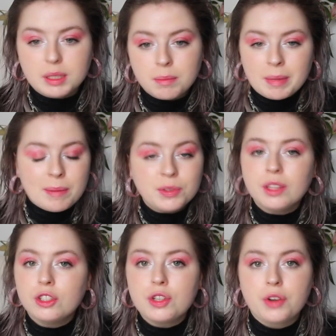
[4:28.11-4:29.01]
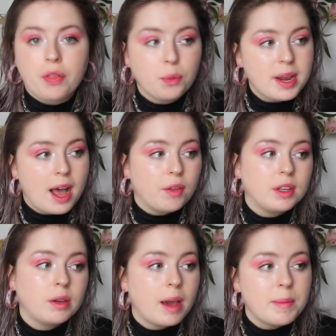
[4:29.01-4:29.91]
But sometimes that's just not the reality.